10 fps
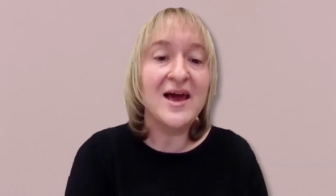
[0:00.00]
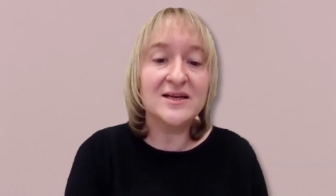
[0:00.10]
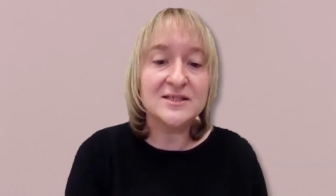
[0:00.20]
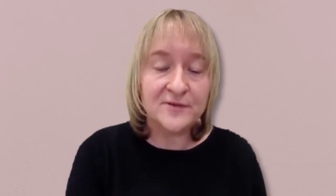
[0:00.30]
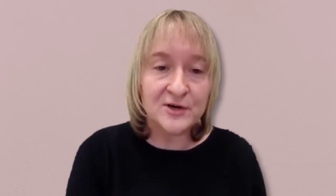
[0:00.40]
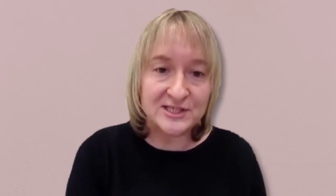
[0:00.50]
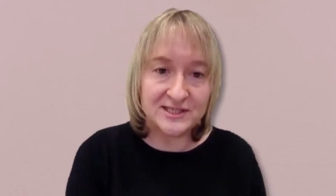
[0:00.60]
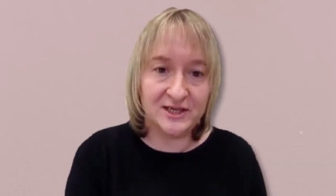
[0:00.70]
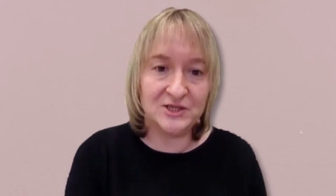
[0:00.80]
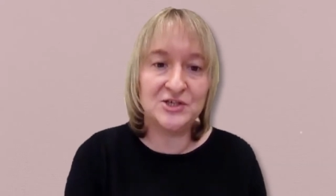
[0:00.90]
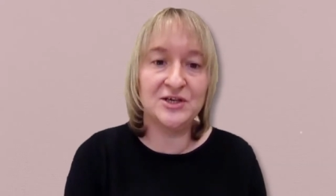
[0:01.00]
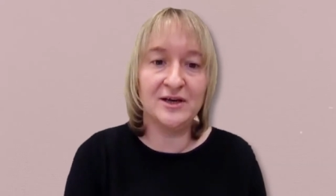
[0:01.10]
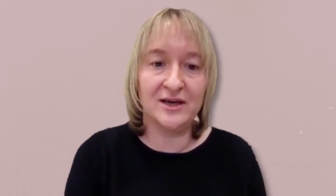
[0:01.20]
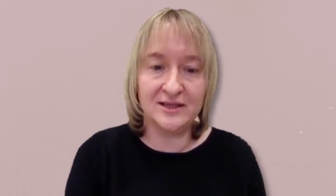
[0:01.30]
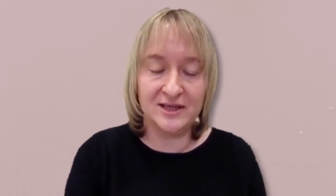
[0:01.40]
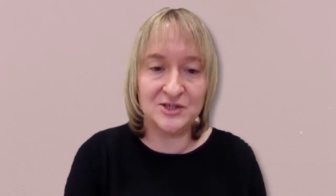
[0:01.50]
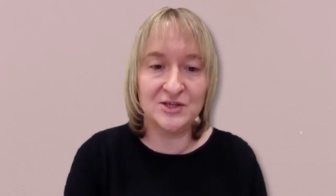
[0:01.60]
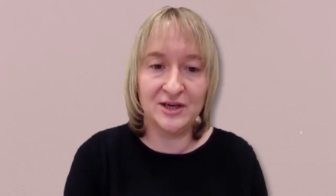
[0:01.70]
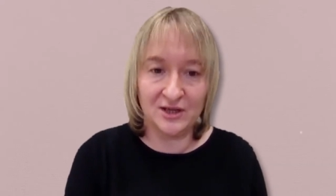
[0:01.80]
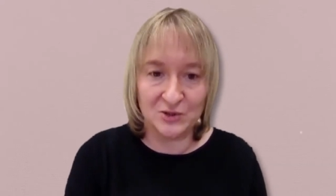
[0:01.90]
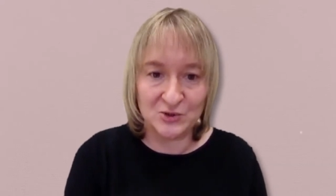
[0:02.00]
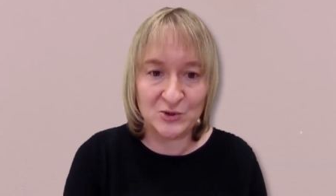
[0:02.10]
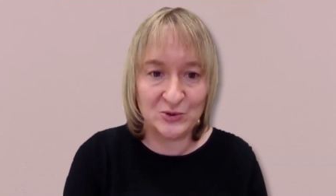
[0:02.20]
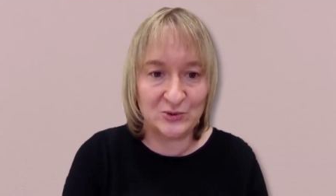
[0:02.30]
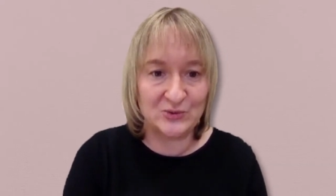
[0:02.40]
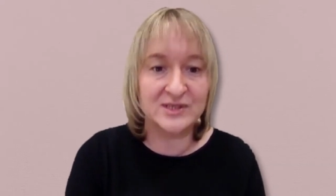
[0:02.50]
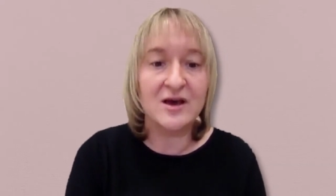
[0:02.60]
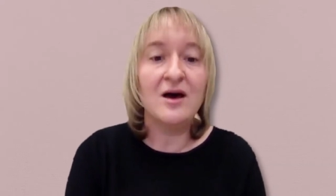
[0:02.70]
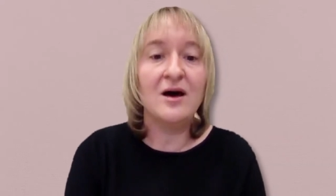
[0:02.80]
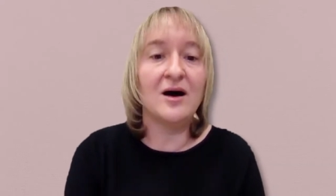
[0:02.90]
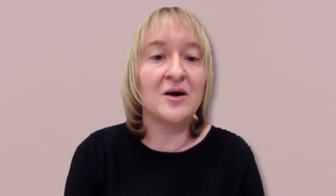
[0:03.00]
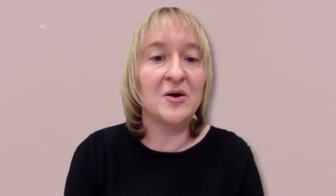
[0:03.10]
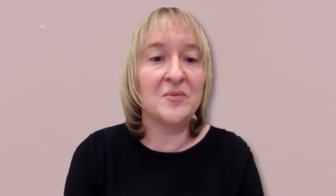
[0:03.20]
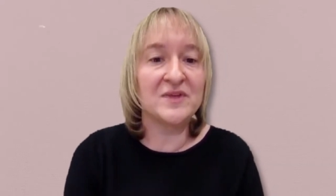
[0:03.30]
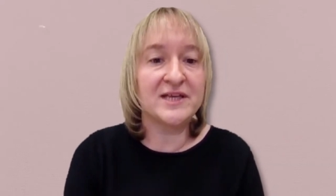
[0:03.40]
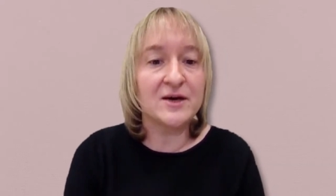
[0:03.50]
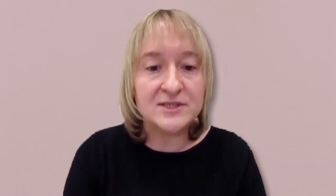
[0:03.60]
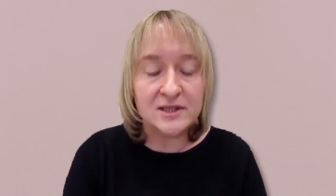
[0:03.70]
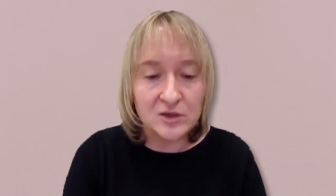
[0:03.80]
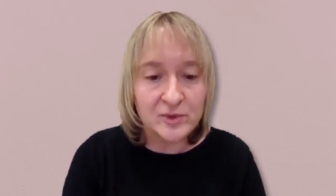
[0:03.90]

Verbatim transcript: And as far as teaching and teaching in the schools, um, tell us a little